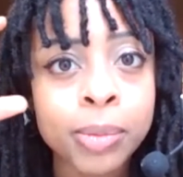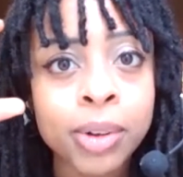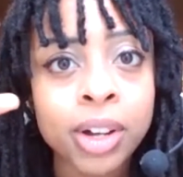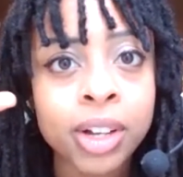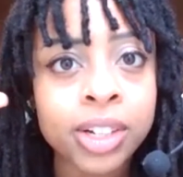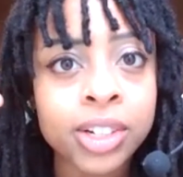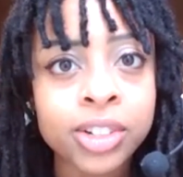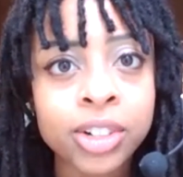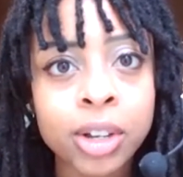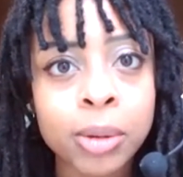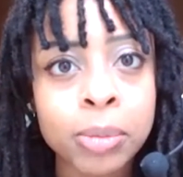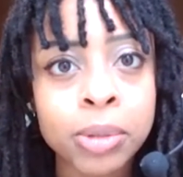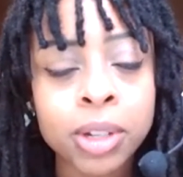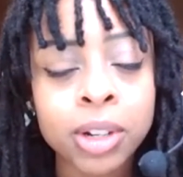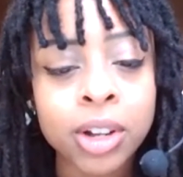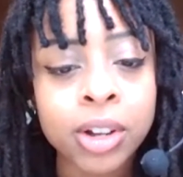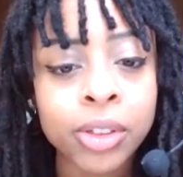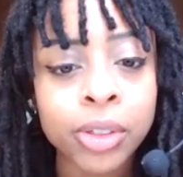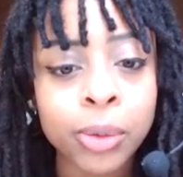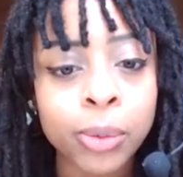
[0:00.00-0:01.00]
odd jobs
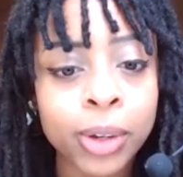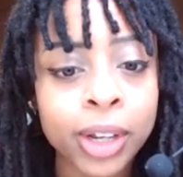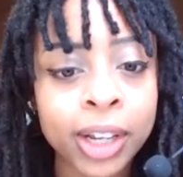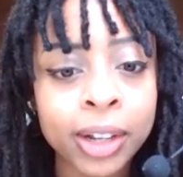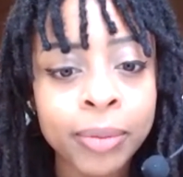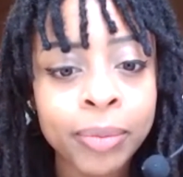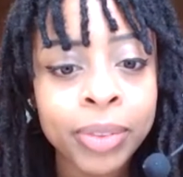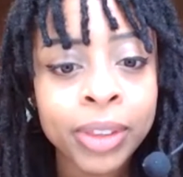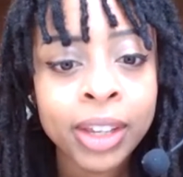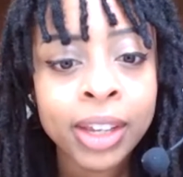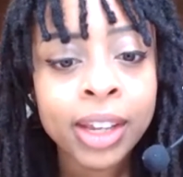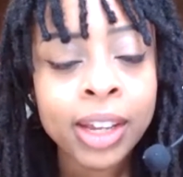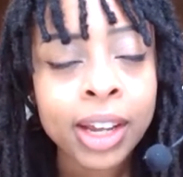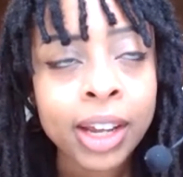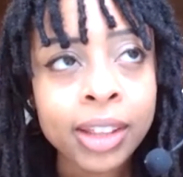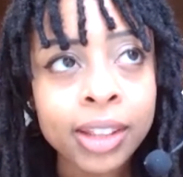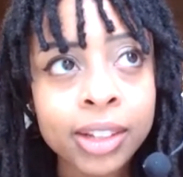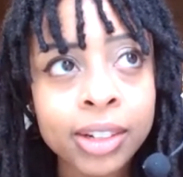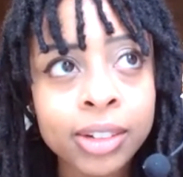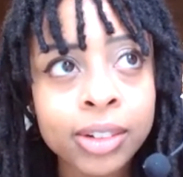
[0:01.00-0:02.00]
along the way
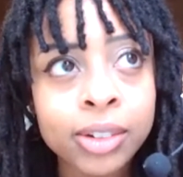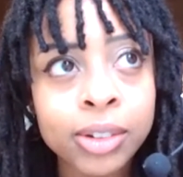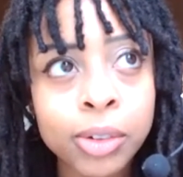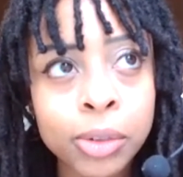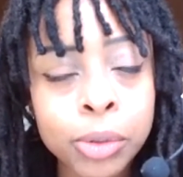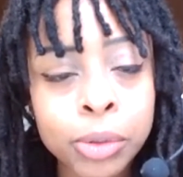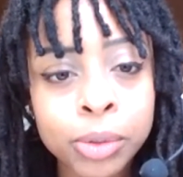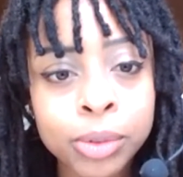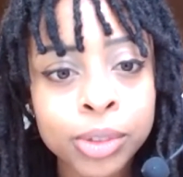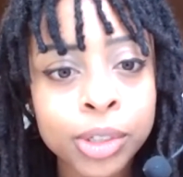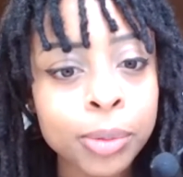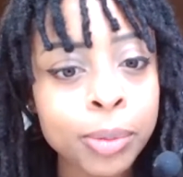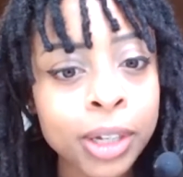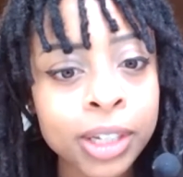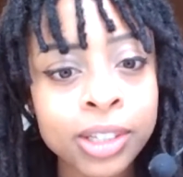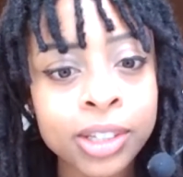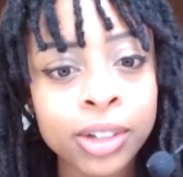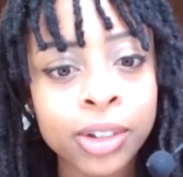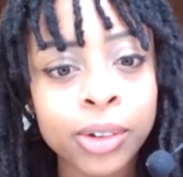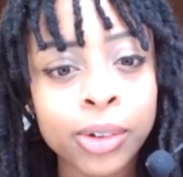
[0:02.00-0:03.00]
and then go to
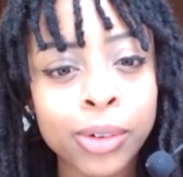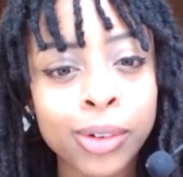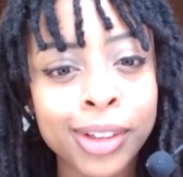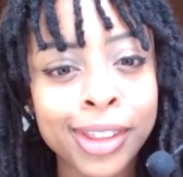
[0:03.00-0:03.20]
Mexico.